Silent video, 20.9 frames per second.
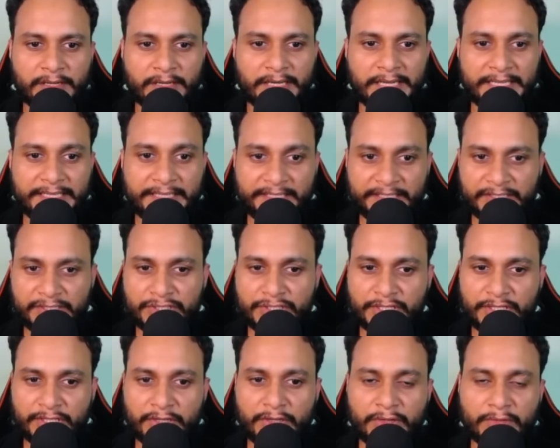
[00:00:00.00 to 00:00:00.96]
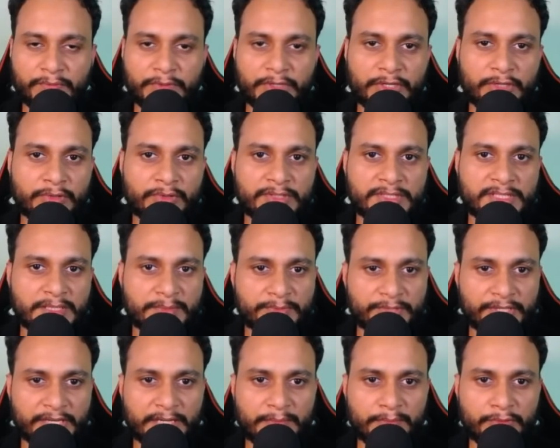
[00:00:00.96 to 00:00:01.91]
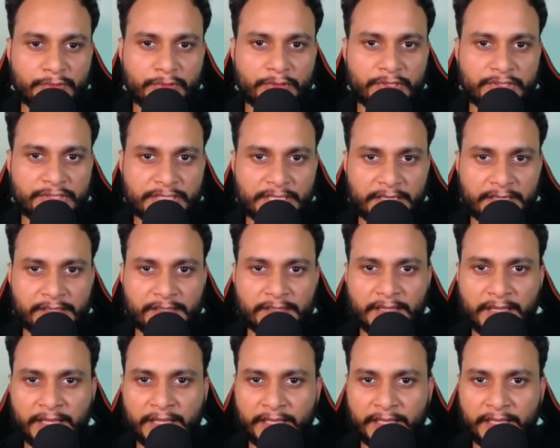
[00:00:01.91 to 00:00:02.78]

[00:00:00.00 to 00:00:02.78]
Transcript: Like and share our video and subscribe to our channel